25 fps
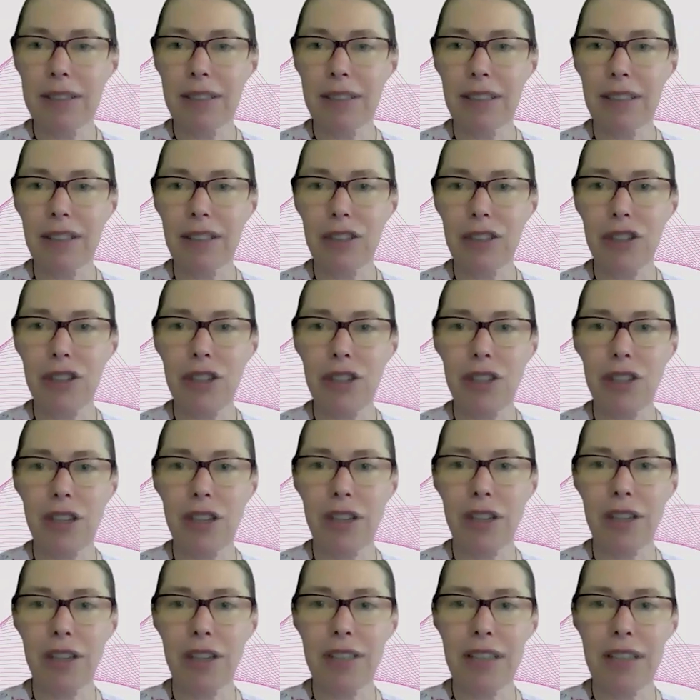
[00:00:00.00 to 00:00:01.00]
She's
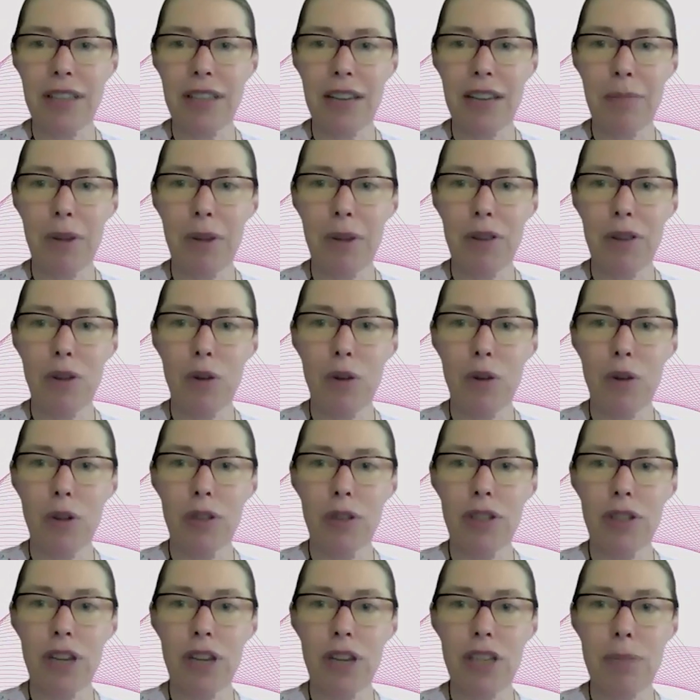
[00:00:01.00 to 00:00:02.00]
a
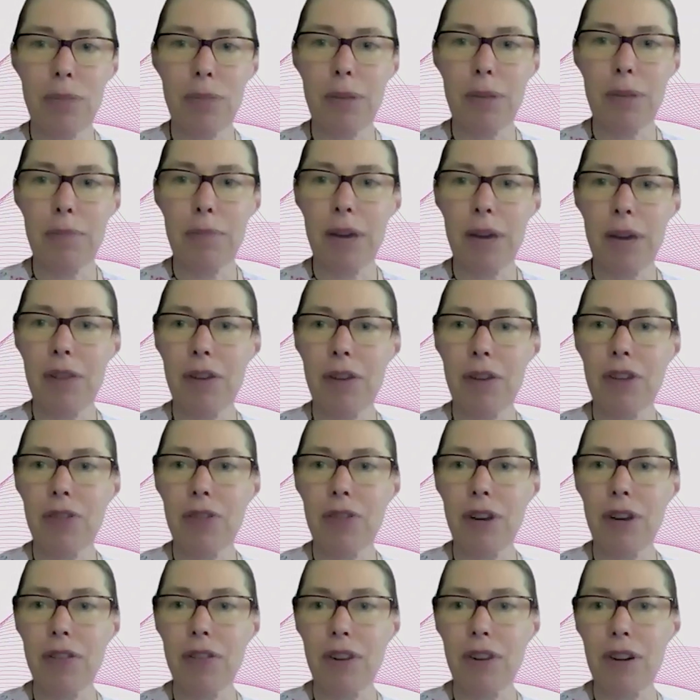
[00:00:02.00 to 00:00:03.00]
10-month-old Chesapeake Bay
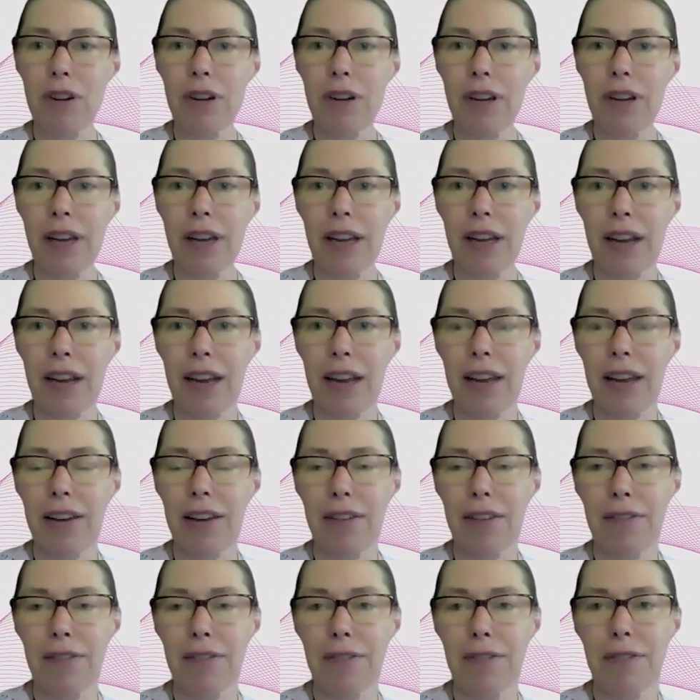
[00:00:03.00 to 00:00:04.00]
Retriever, and I
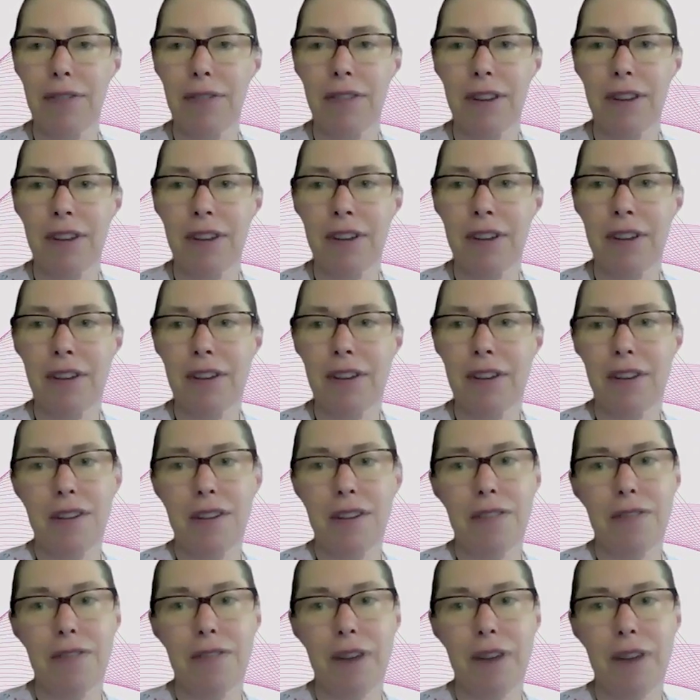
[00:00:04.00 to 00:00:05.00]
have
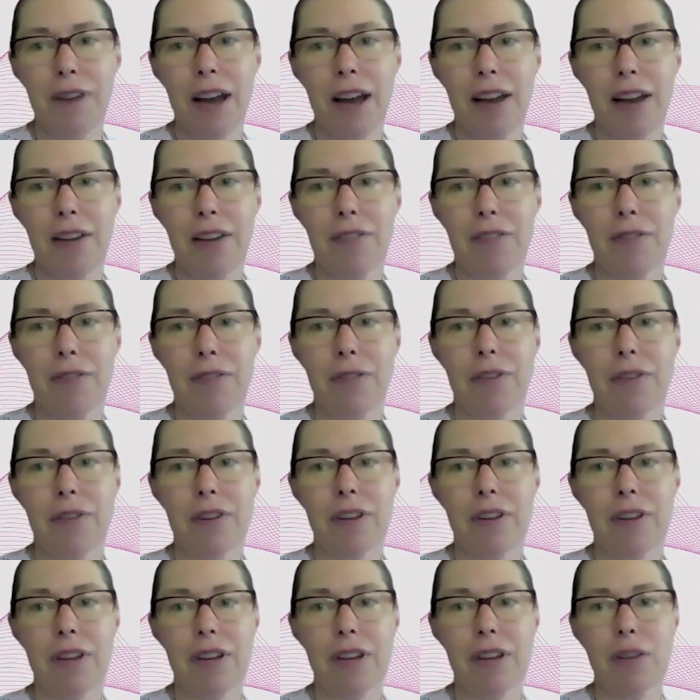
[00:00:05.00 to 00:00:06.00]
5
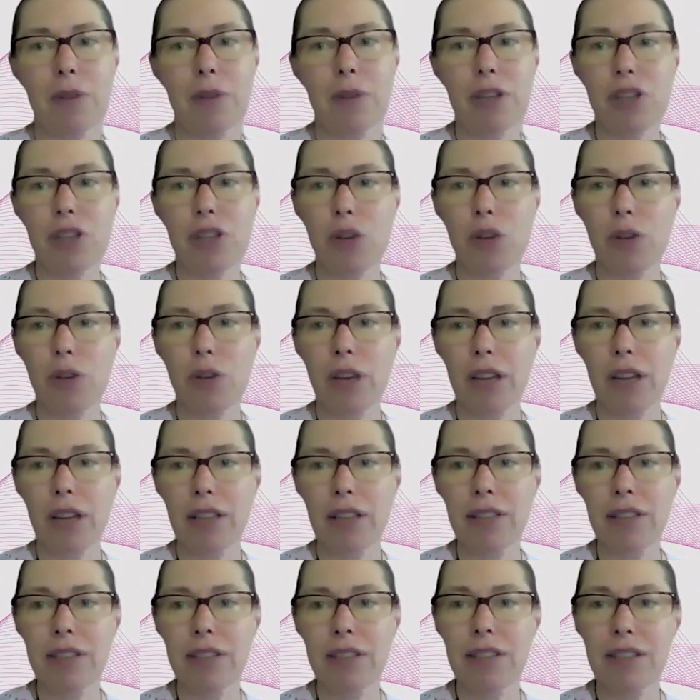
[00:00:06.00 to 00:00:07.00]
rescue
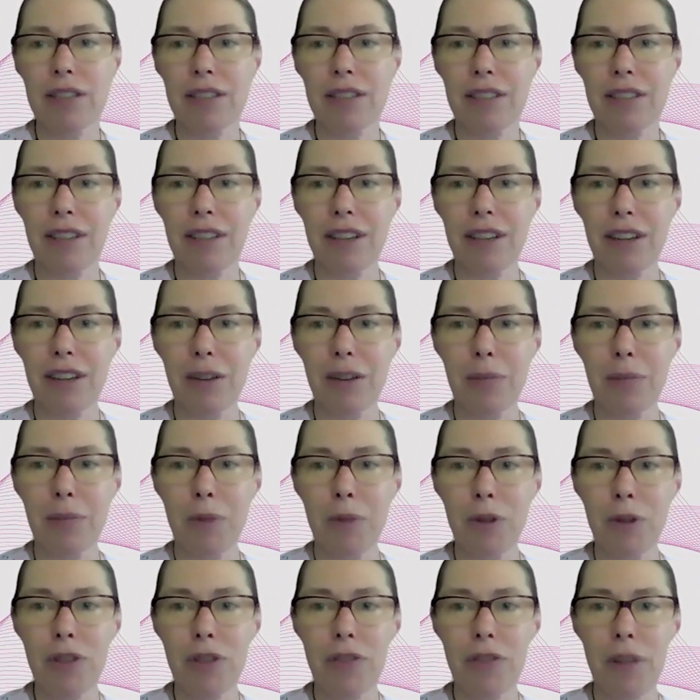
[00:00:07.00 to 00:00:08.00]
kittens
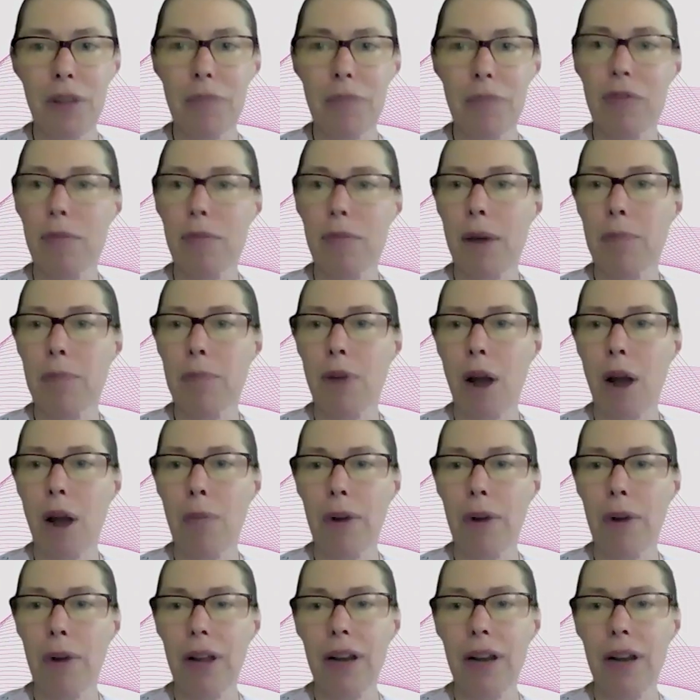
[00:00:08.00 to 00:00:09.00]
most of them for my
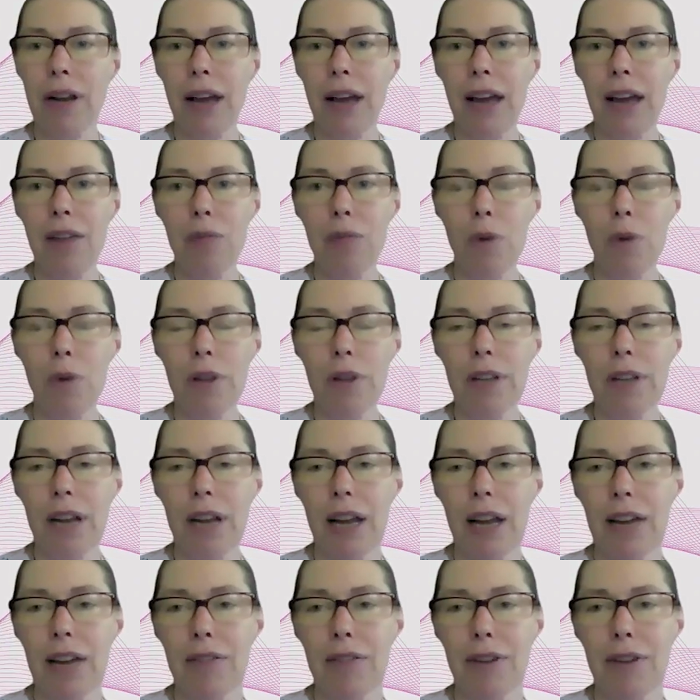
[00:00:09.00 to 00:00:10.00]
property, and I have one that
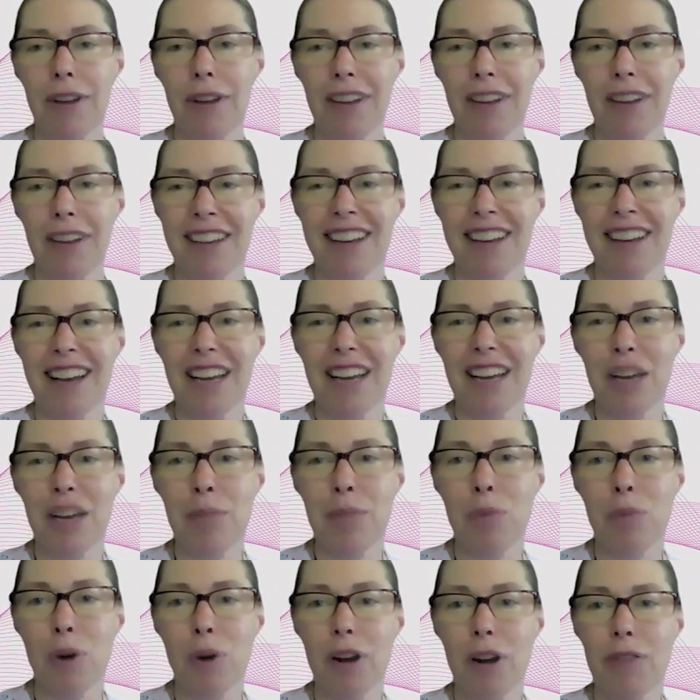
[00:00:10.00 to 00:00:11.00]
I
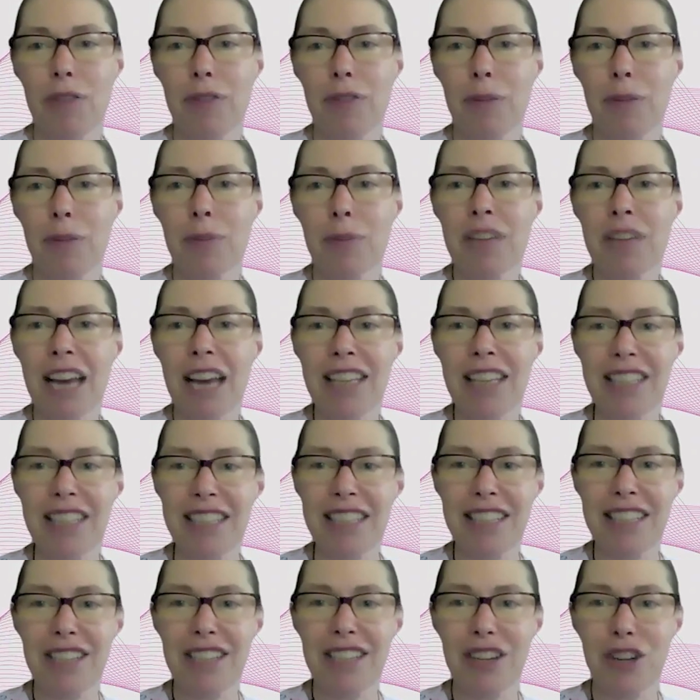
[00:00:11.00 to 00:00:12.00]
imported from
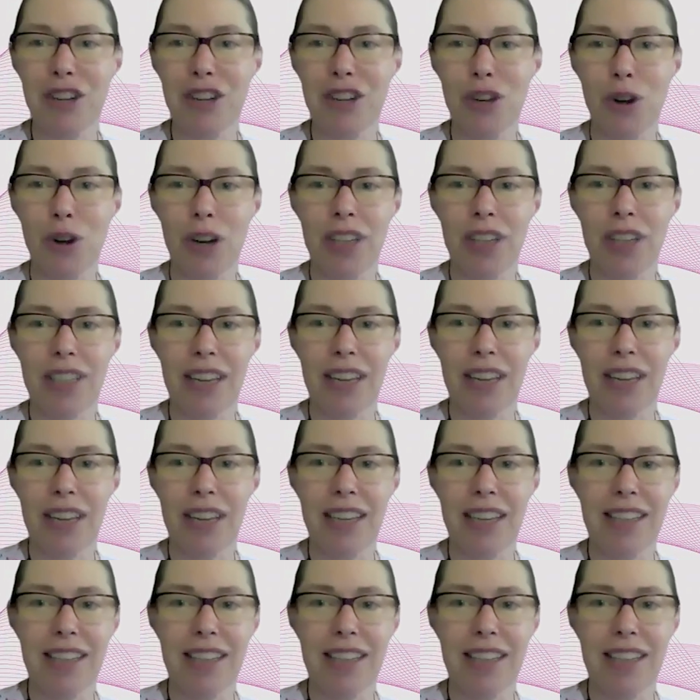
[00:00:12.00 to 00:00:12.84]
Texas to New York State.